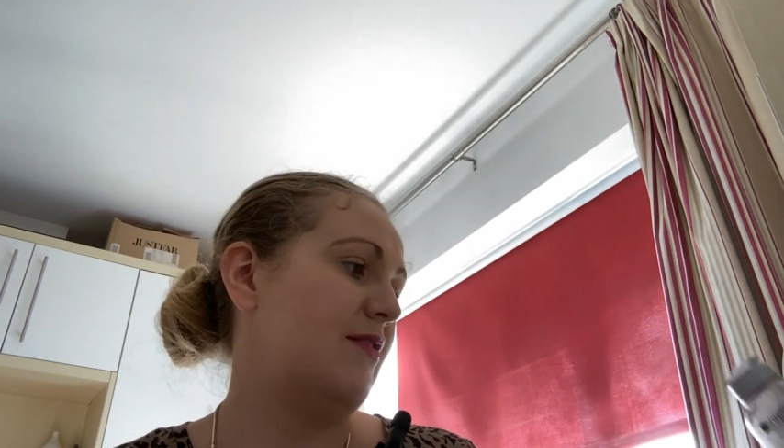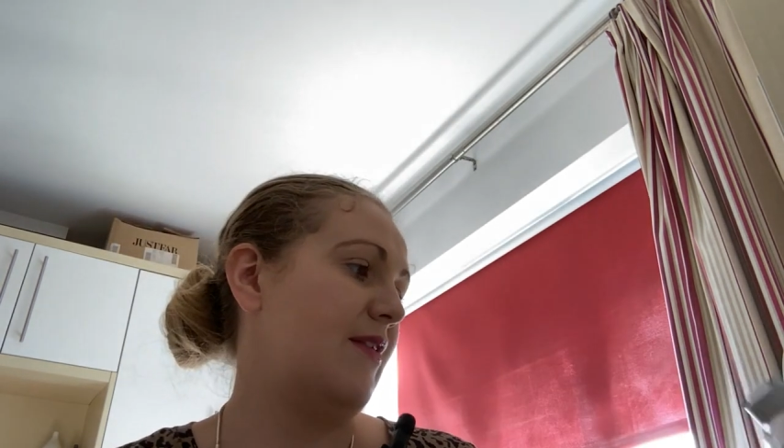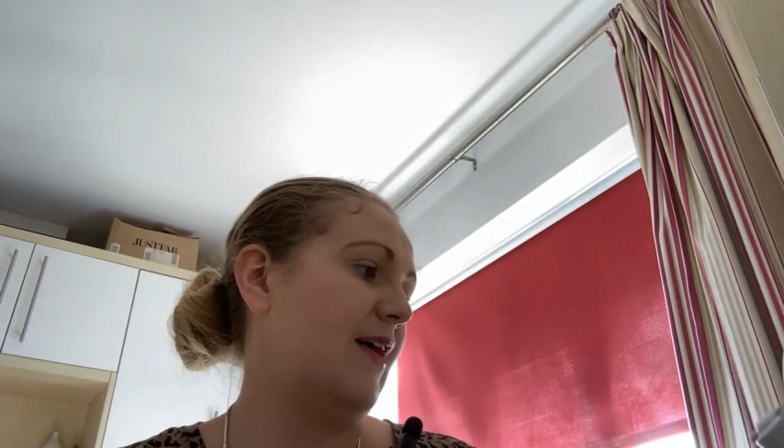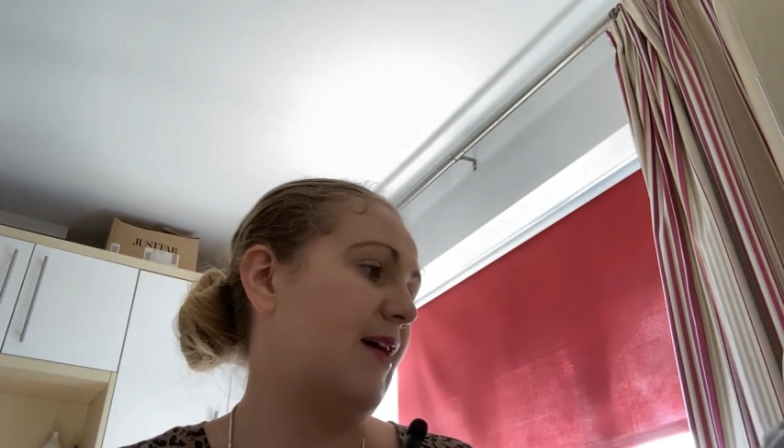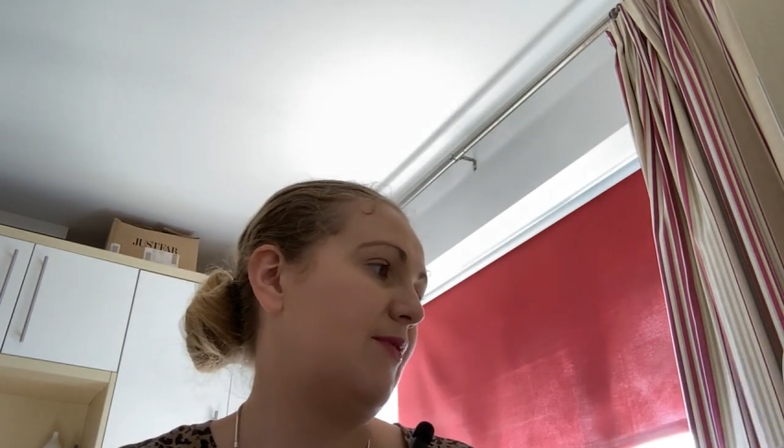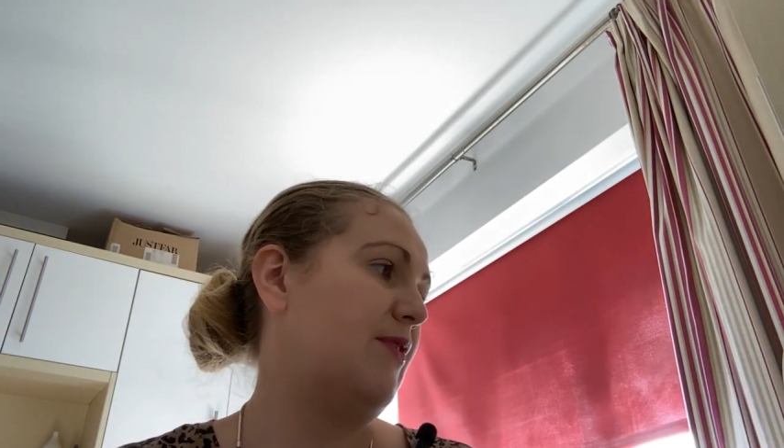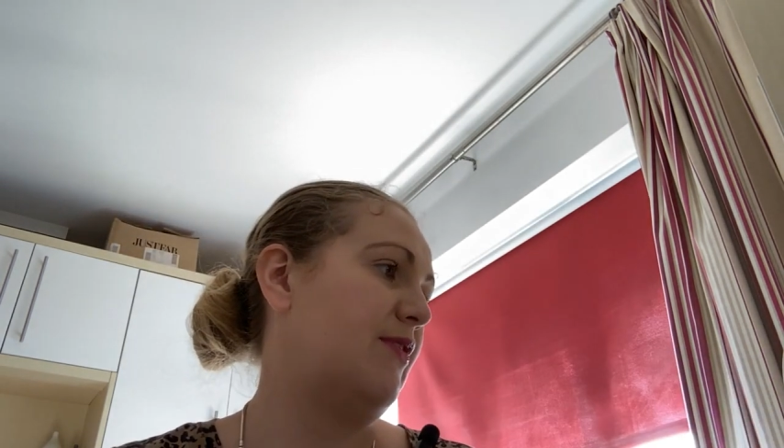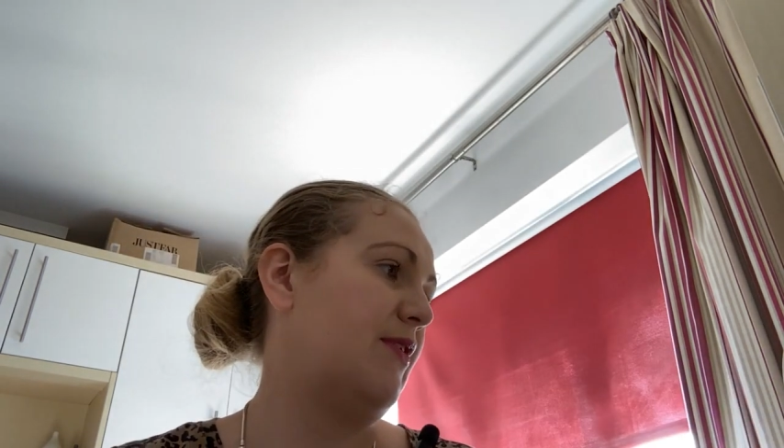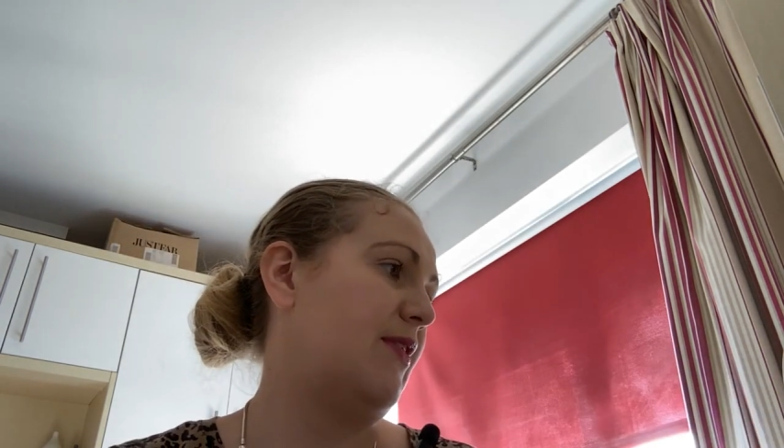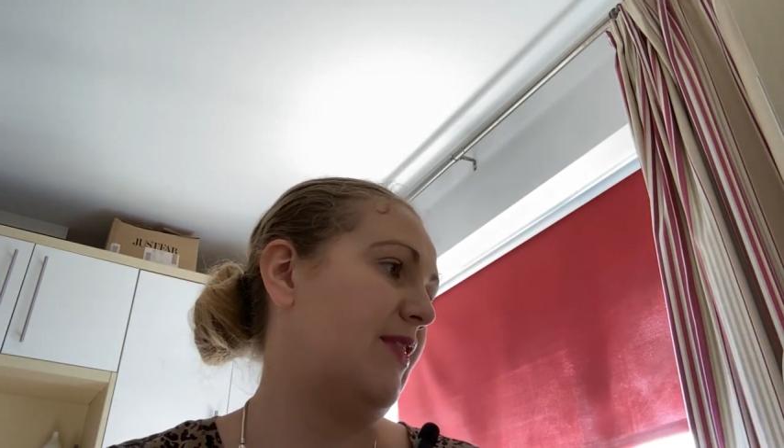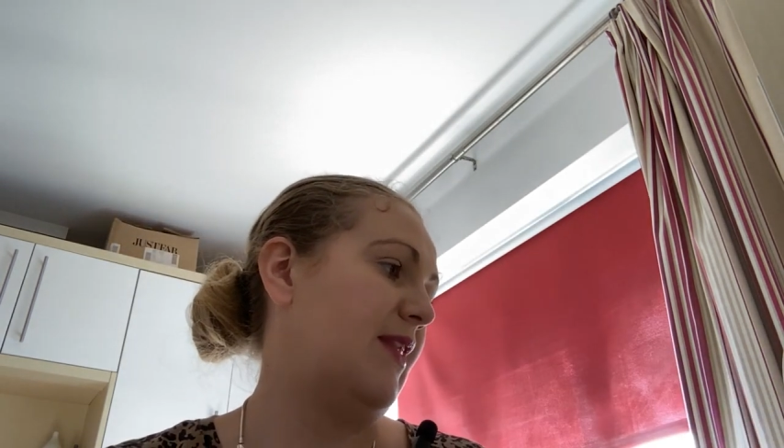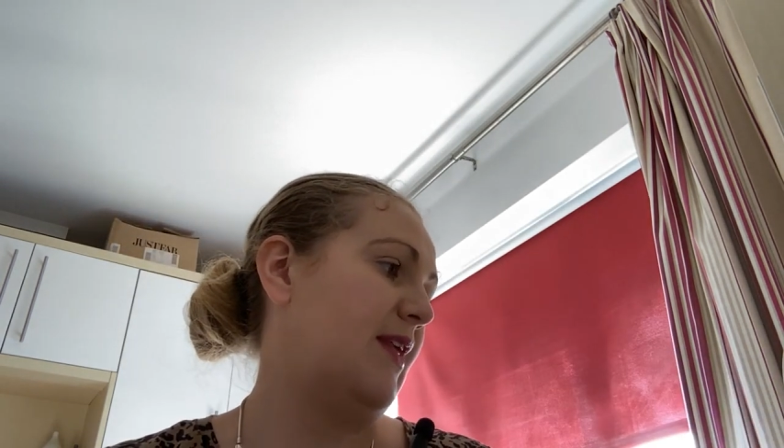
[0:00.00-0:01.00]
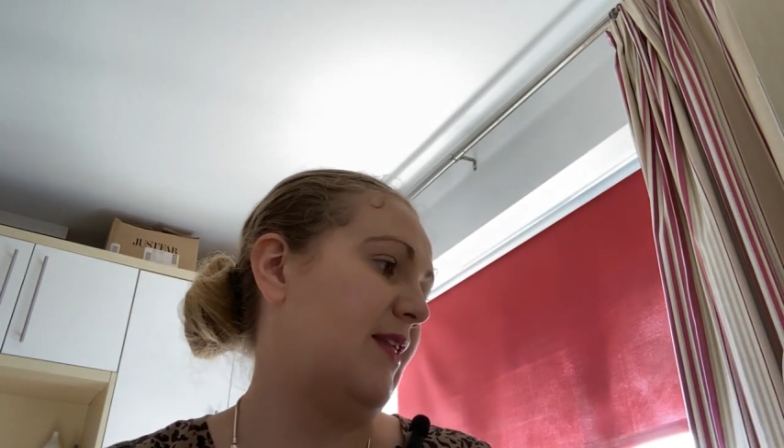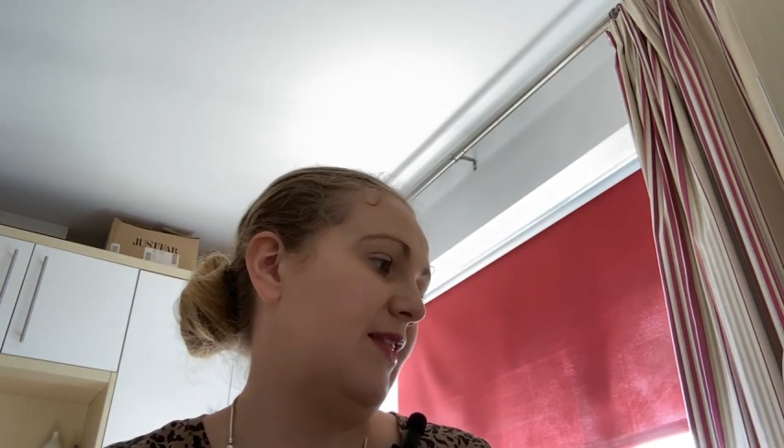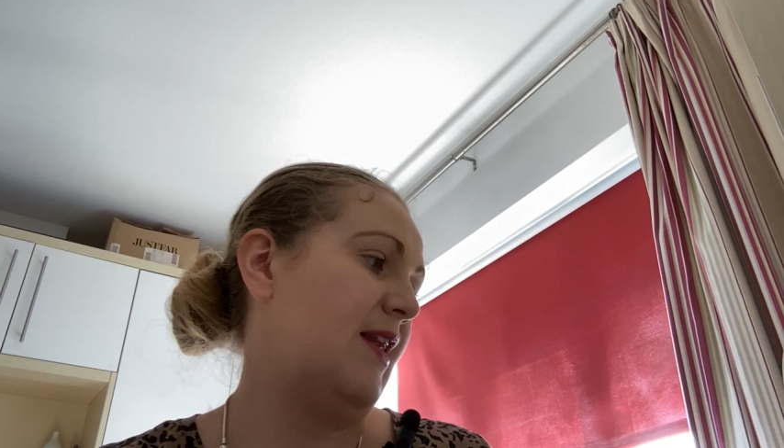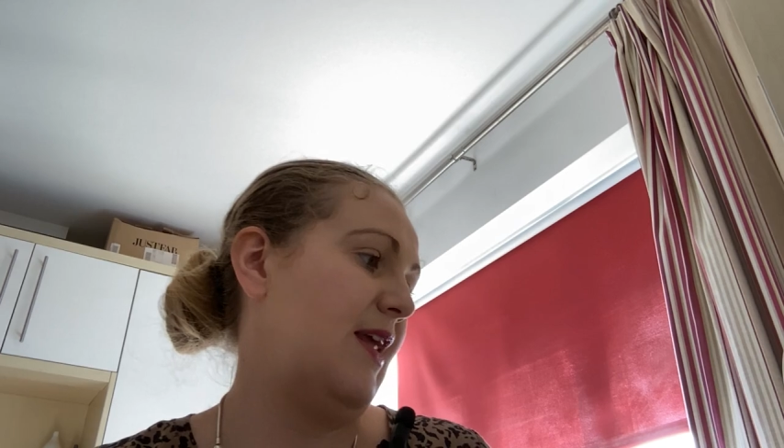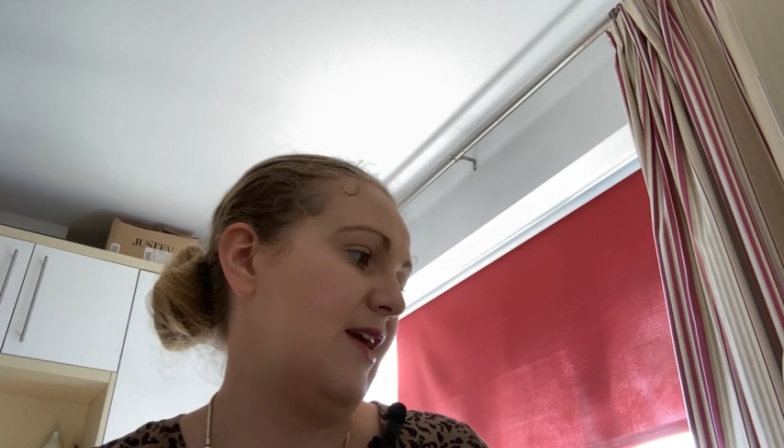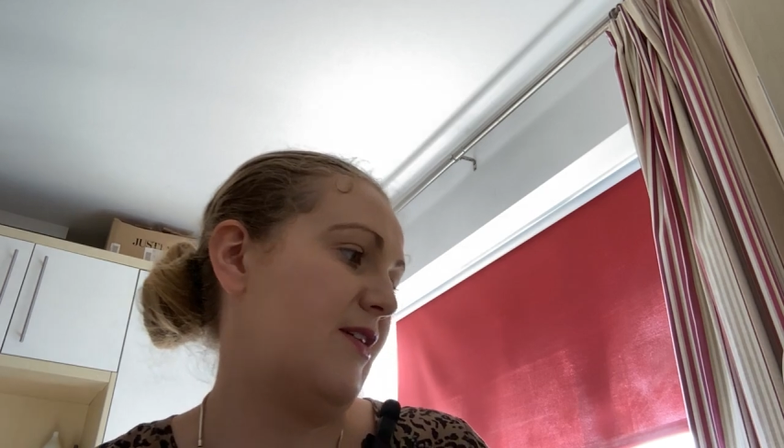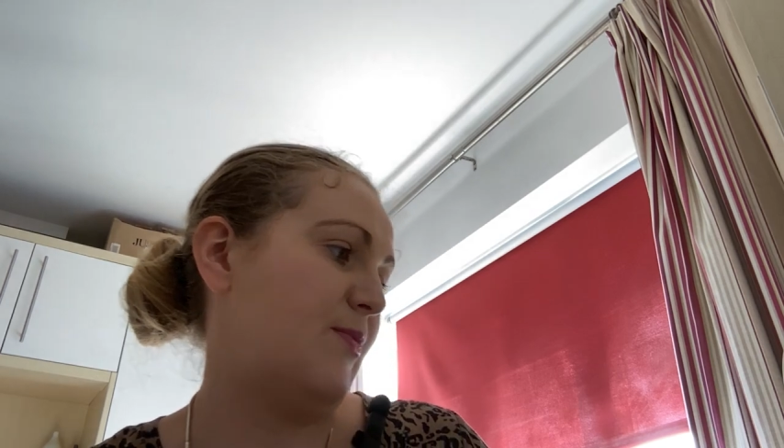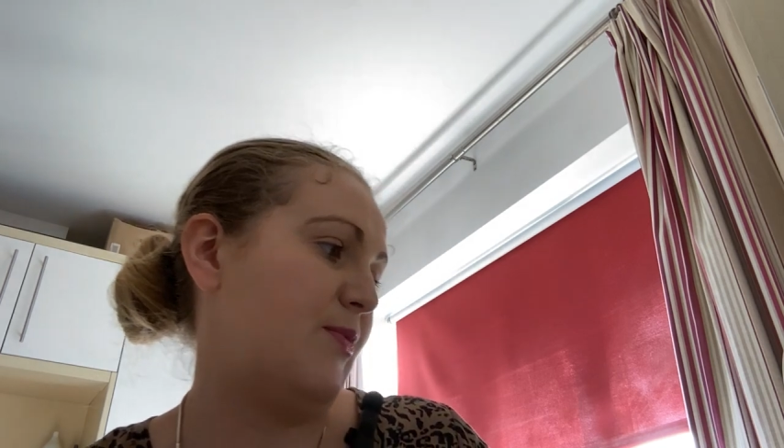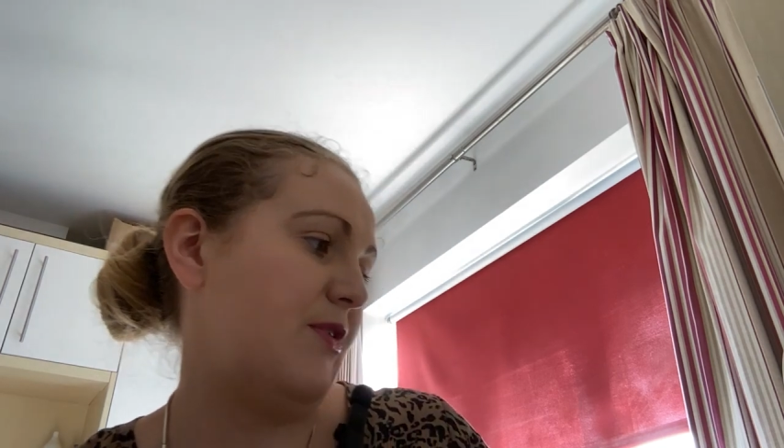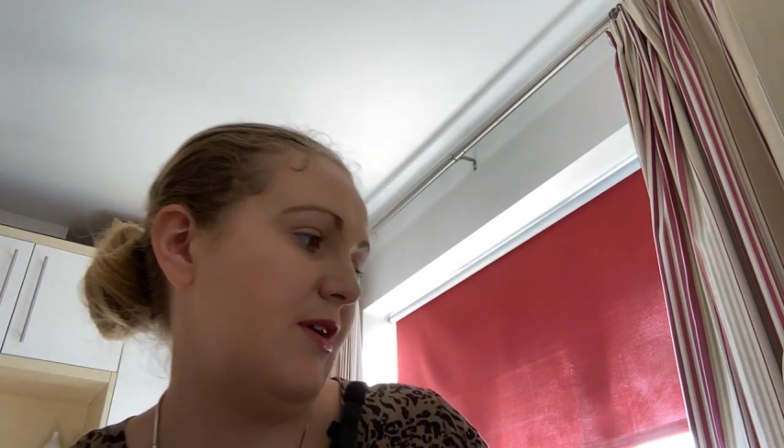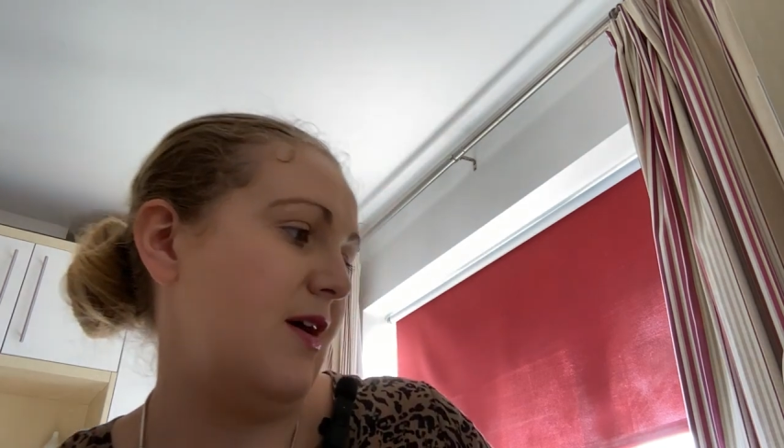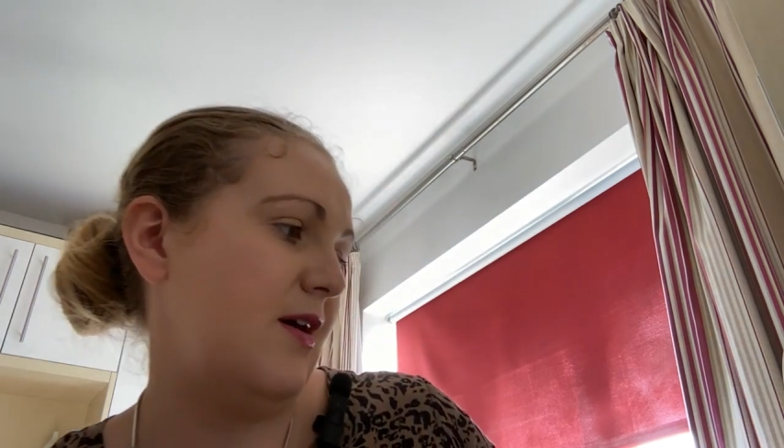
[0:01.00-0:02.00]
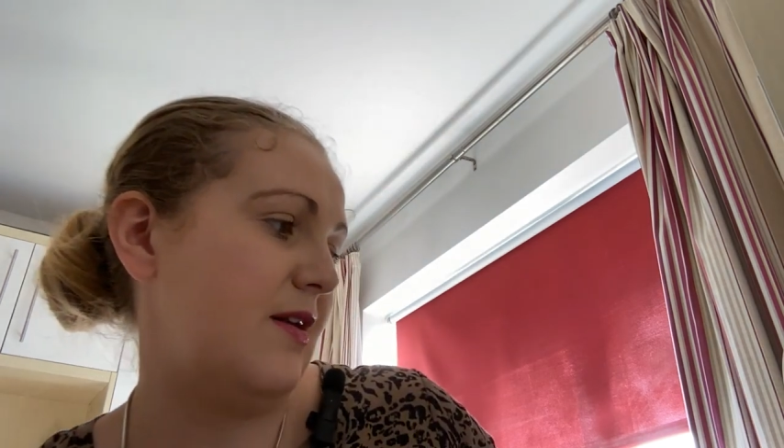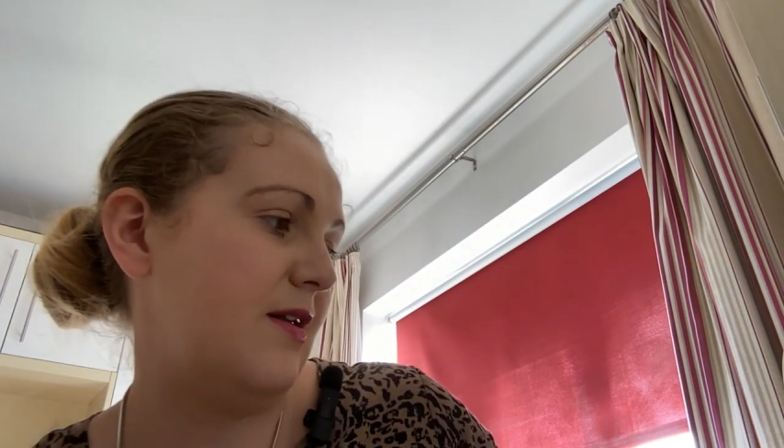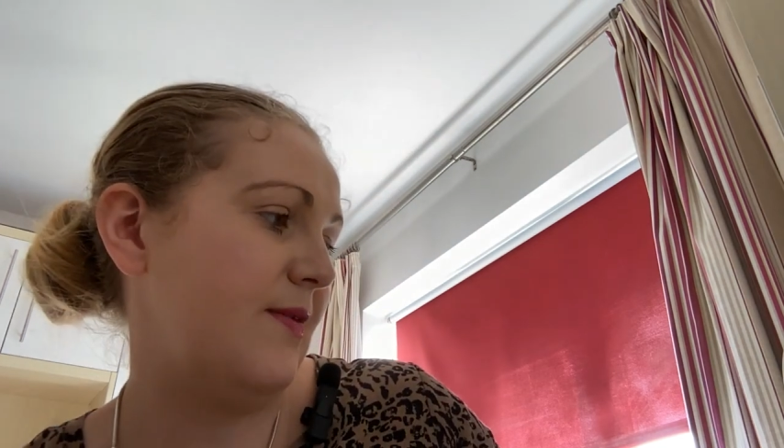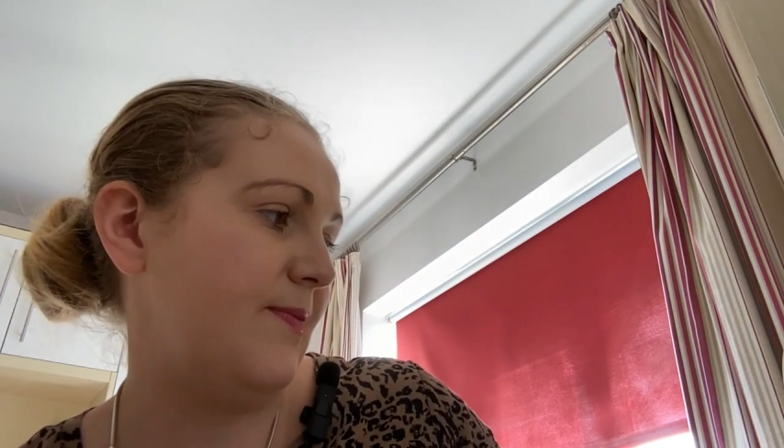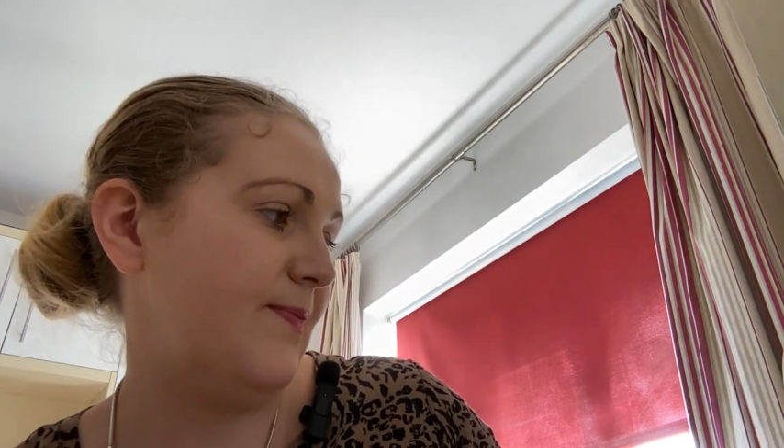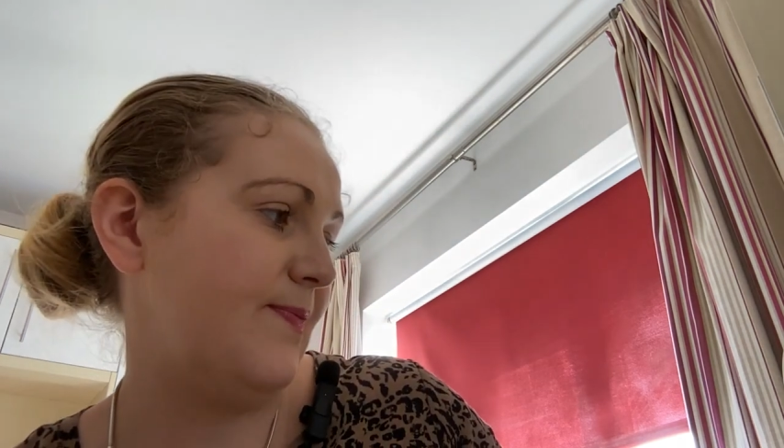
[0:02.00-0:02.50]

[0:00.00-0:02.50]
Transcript: So that was the next product.